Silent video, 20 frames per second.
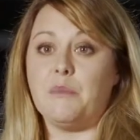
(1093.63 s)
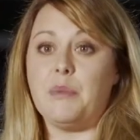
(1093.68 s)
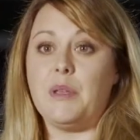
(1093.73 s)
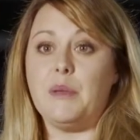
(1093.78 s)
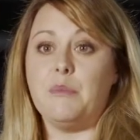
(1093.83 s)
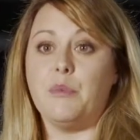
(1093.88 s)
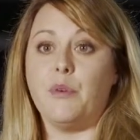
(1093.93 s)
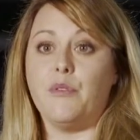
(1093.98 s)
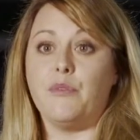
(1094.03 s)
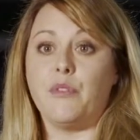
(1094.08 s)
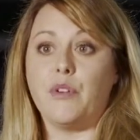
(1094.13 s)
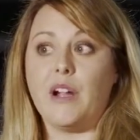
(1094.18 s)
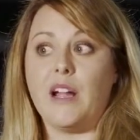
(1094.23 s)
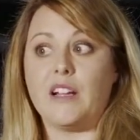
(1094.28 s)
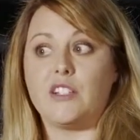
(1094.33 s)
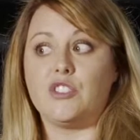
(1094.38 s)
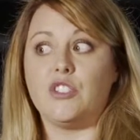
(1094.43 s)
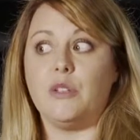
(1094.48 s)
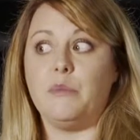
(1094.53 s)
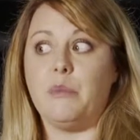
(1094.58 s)
people for
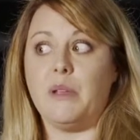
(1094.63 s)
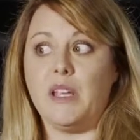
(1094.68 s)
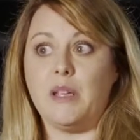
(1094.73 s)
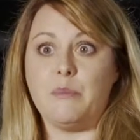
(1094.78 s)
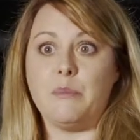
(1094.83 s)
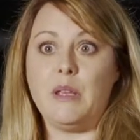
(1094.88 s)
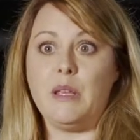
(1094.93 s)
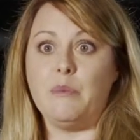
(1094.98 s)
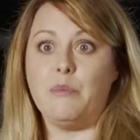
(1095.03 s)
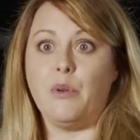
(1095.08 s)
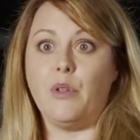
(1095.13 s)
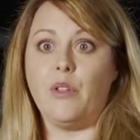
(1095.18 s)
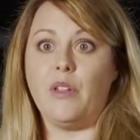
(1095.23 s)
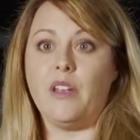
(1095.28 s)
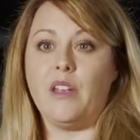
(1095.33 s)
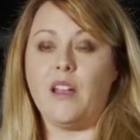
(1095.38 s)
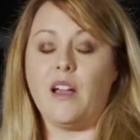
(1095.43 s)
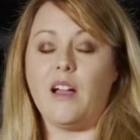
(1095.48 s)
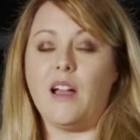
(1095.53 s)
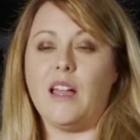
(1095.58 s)
actually being people,
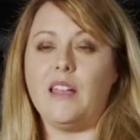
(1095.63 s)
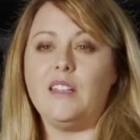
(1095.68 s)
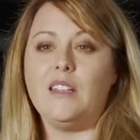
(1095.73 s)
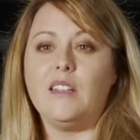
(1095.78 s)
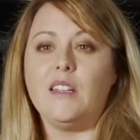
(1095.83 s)
and not